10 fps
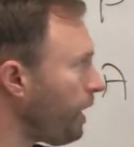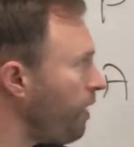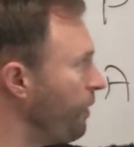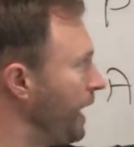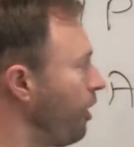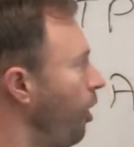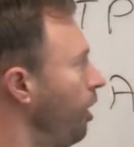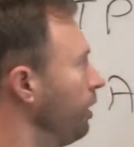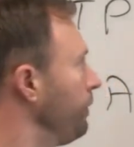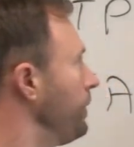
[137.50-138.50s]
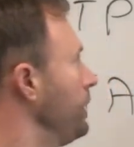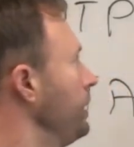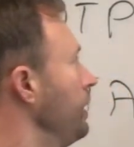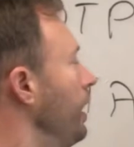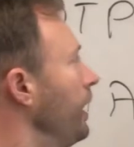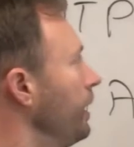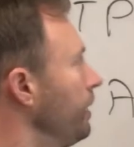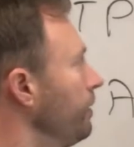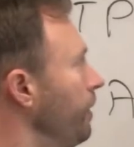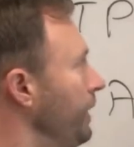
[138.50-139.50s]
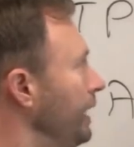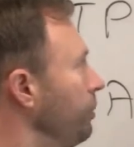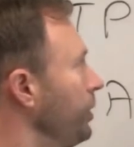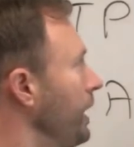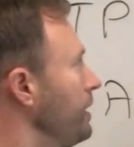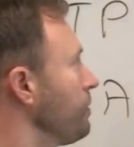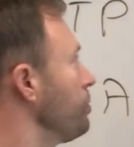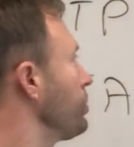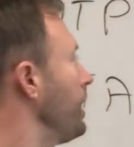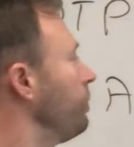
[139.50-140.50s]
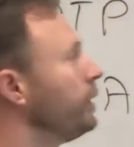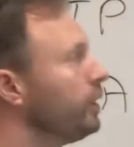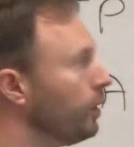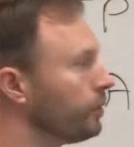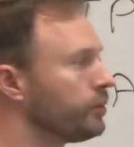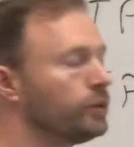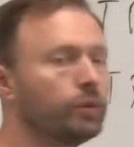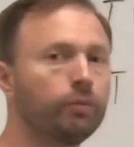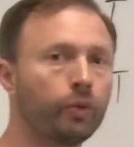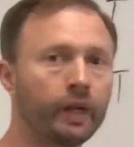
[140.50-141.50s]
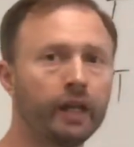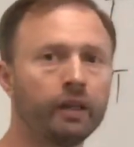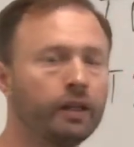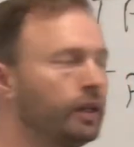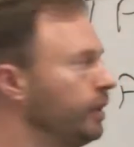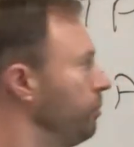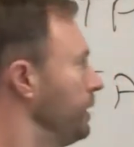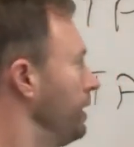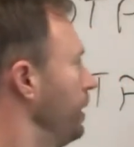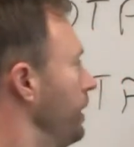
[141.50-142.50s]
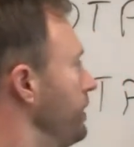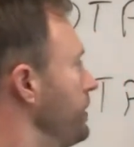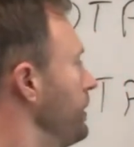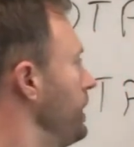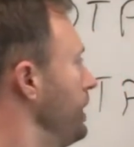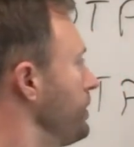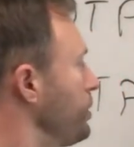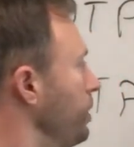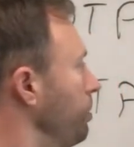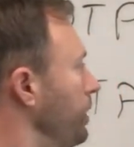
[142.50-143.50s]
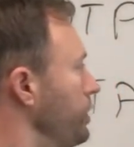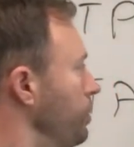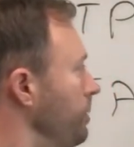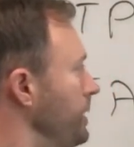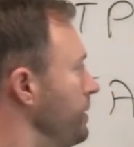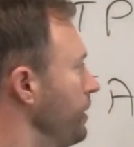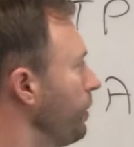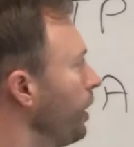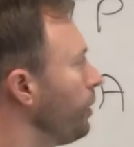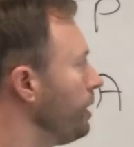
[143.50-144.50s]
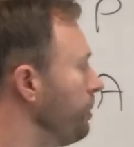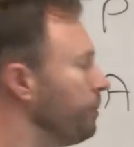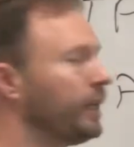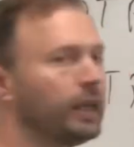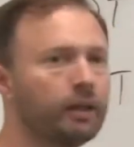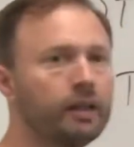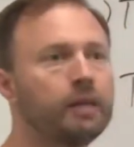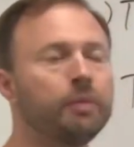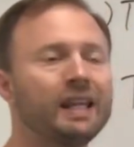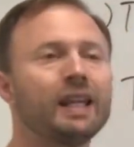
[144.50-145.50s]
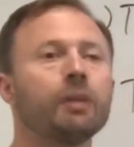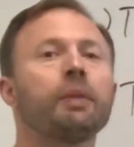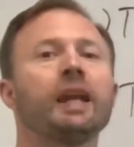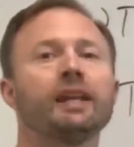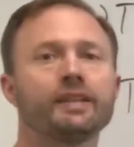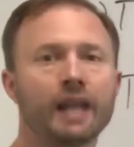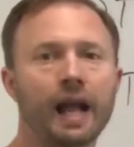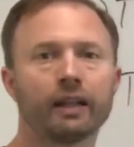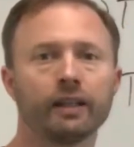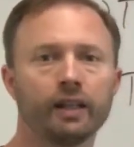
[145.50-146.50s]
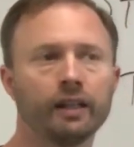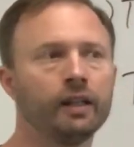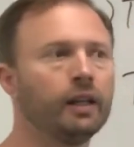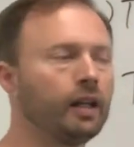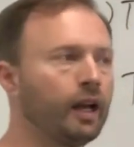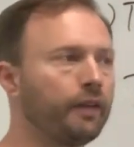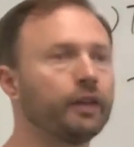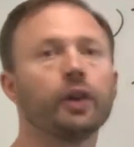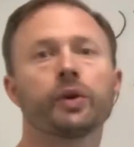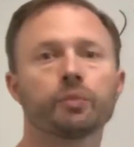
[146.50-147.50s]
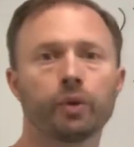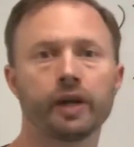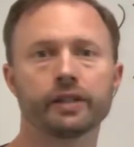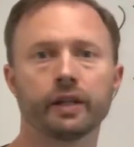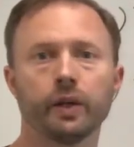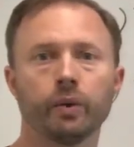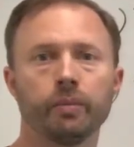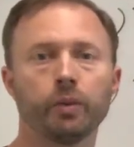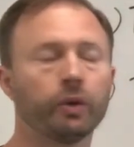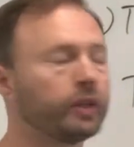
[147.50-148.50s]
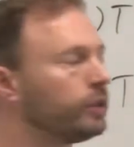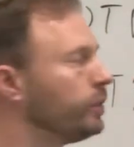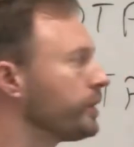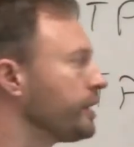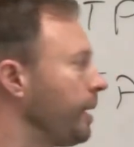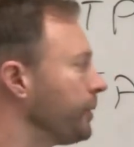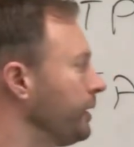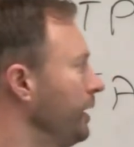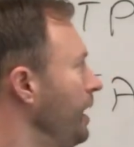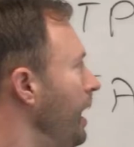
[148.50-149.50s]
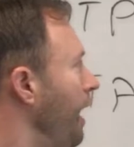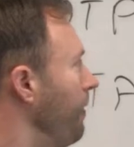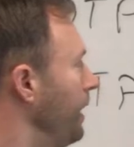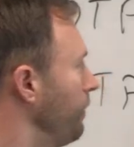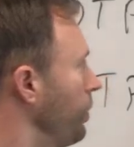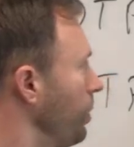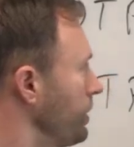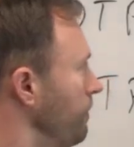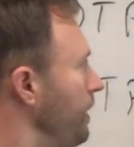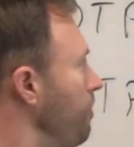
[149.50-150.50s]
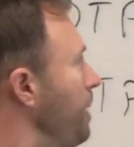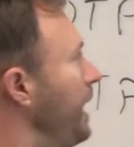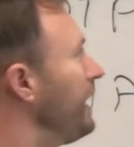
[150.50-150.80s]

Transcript: then all of the available gains from trade would go to Maria, because his surplus would be zero. He'd be getting paid exactly the lowest price that he would be willing to accept. And then, of course, if they met